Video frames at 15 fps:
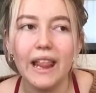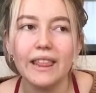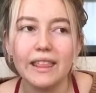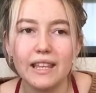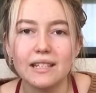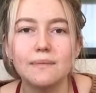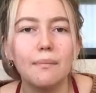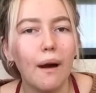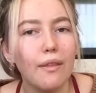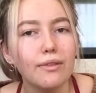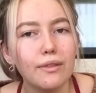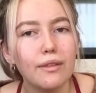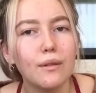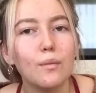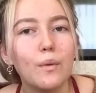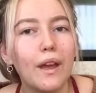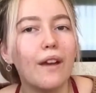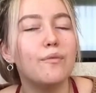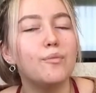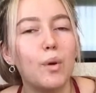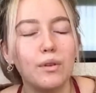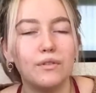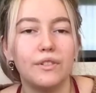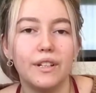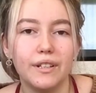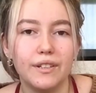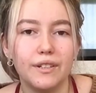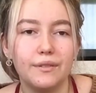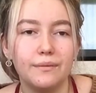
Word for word: This month we have bonded.